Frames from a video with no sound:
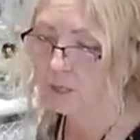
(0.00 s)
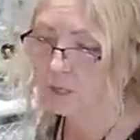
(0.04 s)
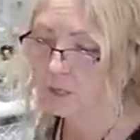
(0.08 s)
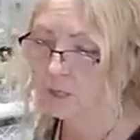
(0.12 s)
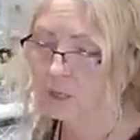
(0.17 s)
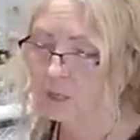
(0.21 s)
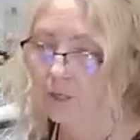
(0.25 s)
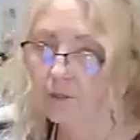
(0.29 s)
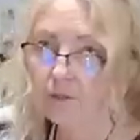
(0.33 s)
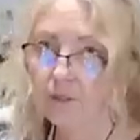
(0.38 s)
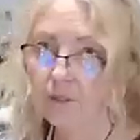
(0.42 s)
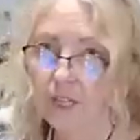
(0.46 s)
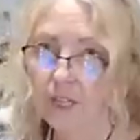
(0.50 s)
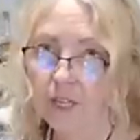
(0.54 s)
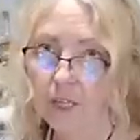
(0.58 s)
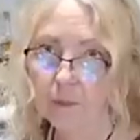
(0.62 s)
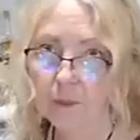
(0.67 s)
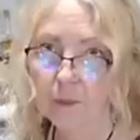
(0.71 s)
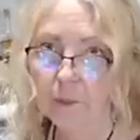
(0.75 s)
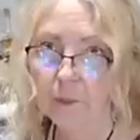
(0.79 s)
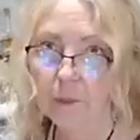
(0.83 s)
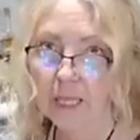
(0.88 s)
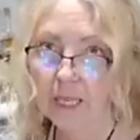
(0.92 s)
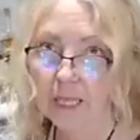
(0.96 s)
lot of
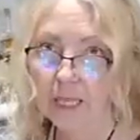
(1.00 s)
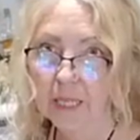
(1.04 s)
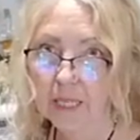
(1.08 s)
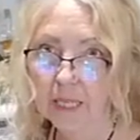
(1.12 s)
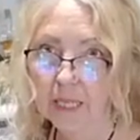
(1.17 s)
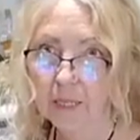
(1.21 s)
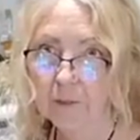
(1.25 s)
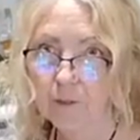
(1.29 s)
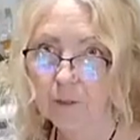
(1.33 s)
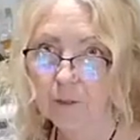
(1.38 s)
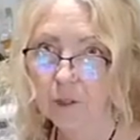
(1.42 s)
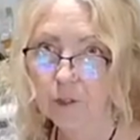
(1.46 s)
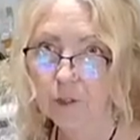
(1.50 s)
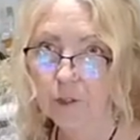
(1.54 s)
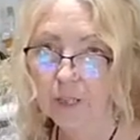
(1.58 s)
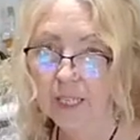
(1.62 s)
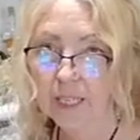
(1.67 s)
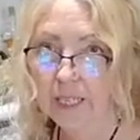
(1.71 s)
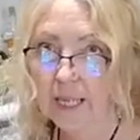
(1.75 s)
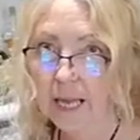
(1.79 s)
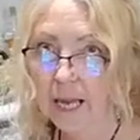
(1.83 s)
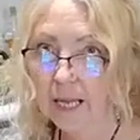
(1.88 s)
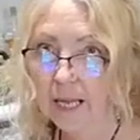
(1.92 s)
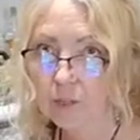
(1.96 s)
times pickling, if you do a
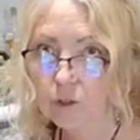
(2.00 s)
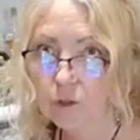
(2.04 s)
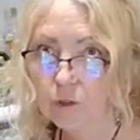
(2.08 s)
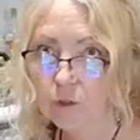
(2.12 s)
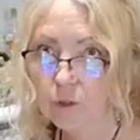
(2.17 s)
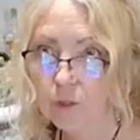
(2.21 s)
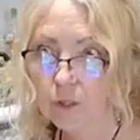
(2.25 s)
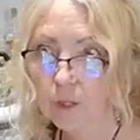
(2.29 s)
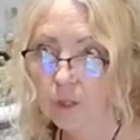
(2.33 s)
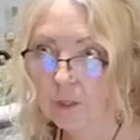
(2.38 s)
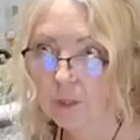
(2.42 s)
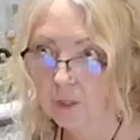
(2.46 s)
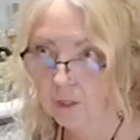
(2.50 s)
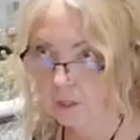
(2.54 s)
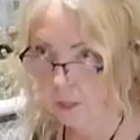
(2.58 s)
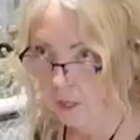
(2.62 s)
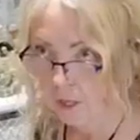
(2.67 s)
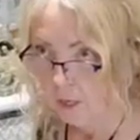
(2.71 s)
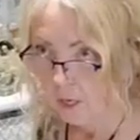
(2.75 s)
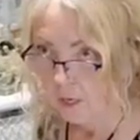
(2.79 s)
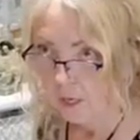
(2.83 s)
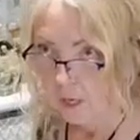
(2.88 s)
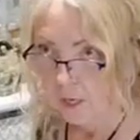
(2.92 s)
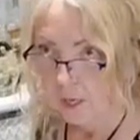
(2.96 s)
natural
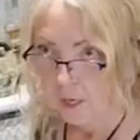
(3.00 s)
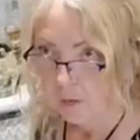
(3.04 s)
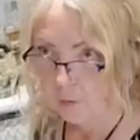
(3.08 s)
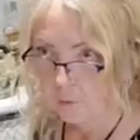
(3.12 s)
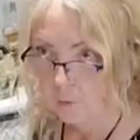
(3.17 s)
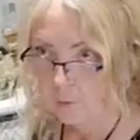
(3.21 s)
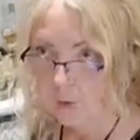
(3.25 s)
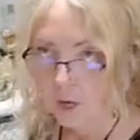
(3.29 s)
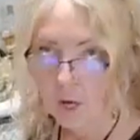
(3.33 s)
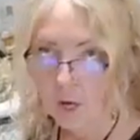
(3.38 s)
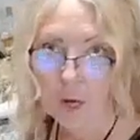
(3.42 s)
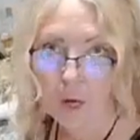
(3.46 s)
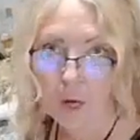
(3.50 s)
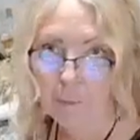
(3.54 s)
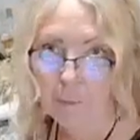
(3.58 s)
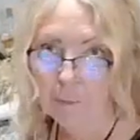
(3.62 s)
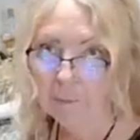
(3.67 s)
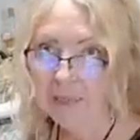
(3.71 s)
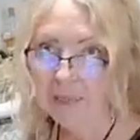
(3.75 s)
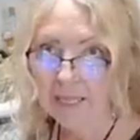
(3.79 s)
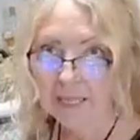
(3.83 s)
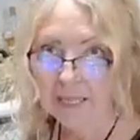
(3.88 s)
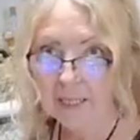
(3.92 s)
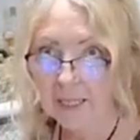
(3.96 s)
raw
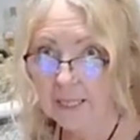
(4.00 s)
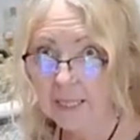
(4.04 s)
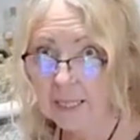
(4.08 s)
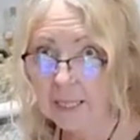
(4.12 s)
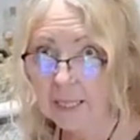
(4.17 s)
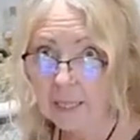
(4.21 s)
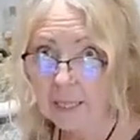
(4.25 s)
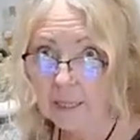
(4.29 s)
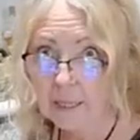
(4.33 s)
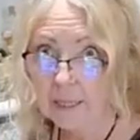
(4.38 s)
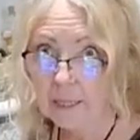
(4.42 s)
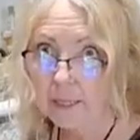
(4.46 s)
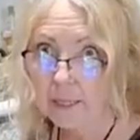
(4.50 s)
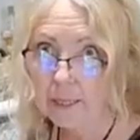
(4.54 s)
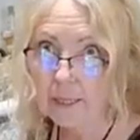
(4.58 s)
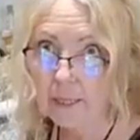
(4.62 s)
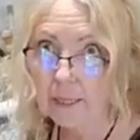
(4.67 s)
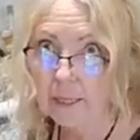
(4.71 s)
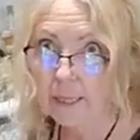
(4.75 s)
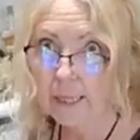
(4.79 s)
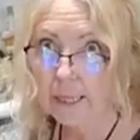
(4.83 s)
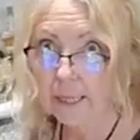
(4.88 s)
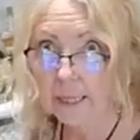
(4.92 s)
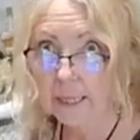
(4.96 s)
pickling,
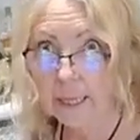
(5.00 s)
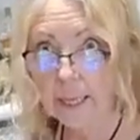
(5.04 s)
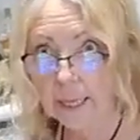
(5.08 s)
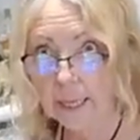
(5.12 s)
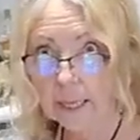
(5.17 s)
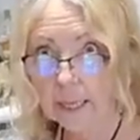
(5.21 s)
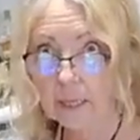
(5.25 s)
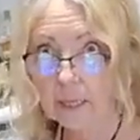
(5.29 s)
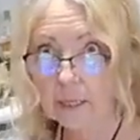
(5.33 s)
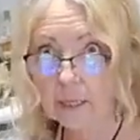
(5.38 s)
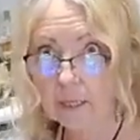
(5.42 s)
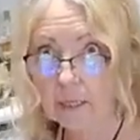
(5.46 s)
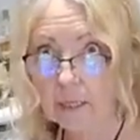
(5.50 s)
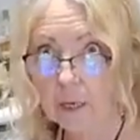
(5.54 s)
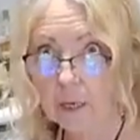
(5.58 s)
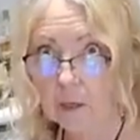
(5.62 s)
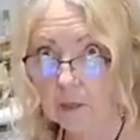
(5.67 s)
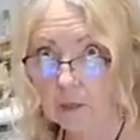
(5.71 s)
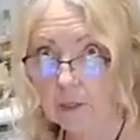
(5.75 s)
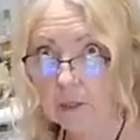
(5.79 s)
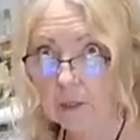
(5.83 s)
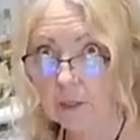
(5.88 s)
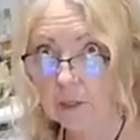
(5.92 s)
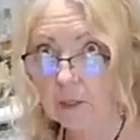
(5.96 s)
it can
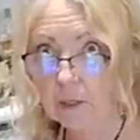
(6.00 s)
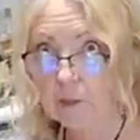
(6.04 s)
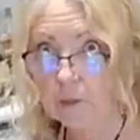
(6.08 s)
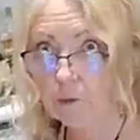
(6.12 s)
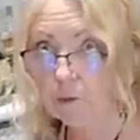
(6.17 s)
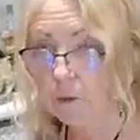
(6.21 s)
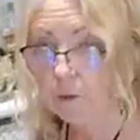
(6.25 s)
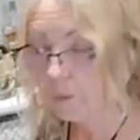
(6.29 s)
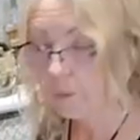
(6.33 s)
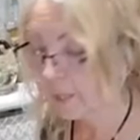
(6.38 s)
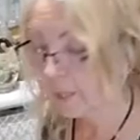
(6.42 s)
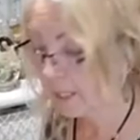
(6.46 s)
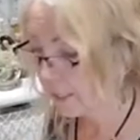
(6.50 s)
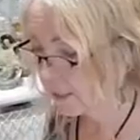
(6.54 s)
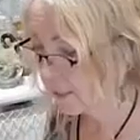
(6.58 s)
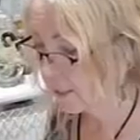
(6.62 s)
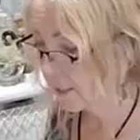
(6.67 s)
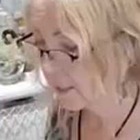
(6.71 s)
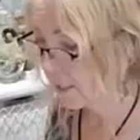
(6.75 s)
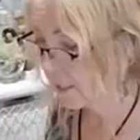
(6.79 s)
also ferment